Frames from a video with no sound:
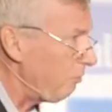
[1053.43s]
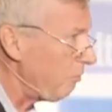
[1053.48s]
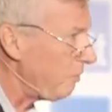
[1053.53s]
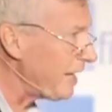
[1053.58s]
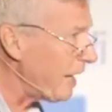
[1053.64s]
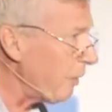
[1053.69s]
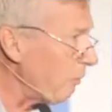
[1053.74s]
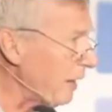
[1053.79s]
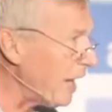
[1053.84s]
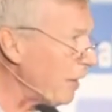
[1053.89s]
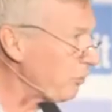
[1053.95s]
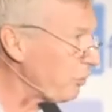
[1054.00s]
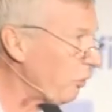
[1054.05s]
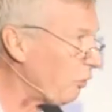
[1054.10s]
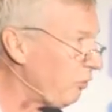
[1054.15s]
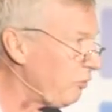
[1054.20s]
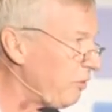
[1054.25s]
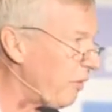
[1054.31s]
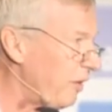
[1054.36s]
Yeah, well, that's
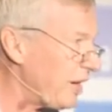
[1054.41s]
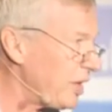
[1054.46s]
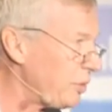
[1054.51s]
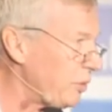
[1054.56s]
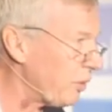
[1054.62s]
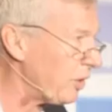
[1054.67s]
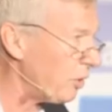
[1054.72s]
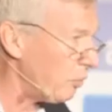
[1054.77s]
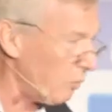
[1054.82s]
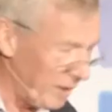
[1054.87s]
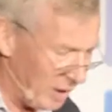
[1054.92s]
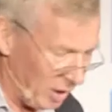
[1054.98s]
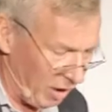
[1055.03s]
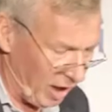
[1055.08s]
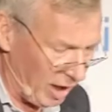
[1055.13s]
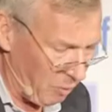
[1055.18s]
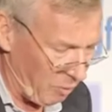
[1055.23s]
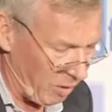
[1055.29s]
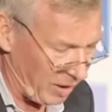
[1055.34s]
all very good and well.
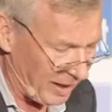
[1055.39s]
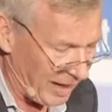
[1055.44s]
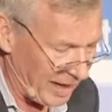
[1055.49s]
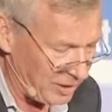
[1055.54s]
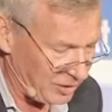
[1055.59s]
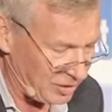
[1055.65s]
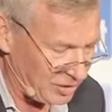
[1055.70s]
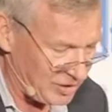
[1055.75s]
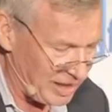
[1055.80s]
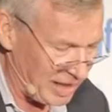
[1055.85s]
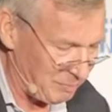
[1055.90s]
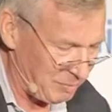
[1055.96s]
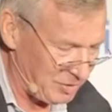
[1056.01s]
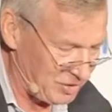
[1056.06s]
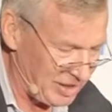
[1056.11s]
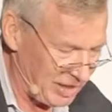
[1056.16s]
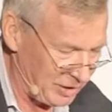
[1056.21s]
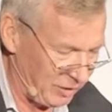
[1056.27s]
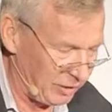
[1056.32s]
I want 8 to
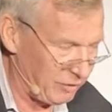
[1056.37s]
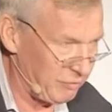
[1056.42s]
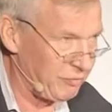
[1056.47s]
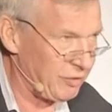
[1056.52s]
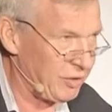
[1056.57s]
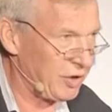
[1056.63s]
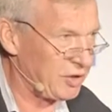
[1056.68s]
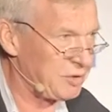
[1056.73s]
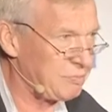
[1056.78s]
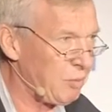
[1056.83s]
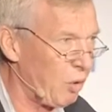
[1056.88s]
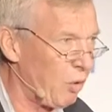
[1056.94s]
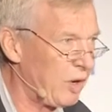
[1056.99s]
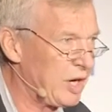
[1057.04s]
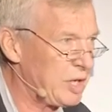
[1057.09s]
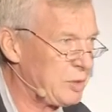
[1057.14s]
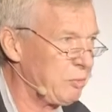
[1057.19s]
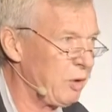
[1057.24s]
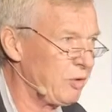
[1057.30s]
10% on a first mortgage.